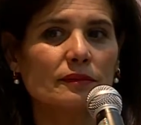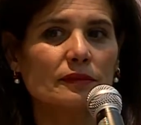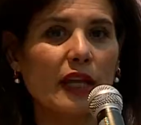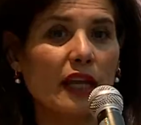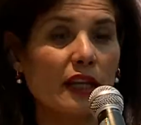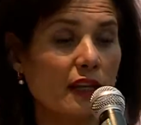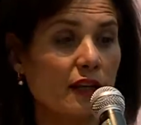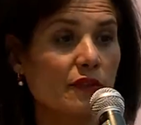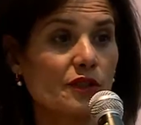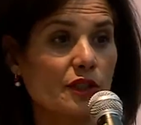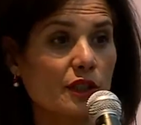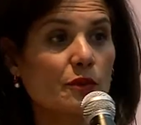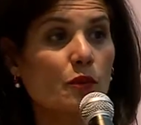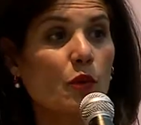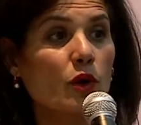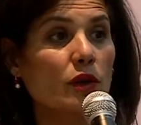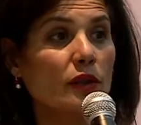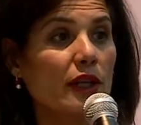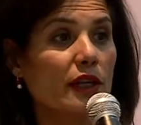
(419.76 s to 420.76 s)
And if she
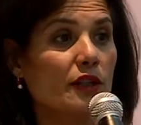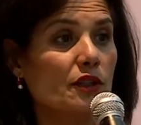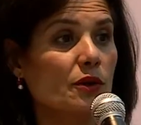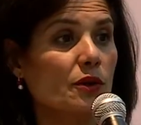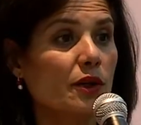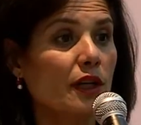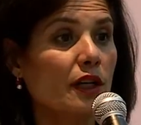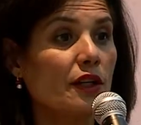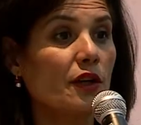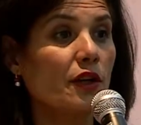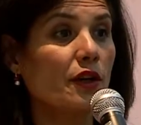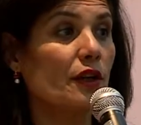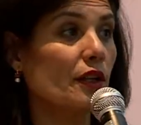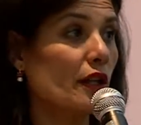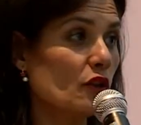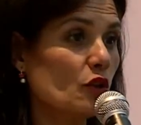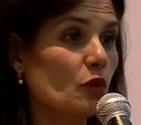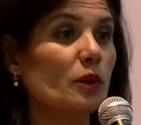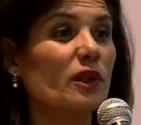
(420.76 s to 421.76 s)
won't let you hit her,
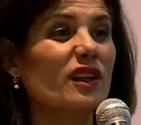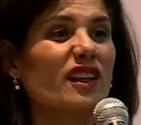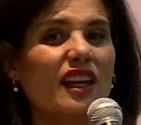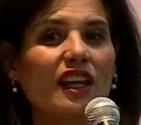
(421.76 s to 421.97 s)
then you will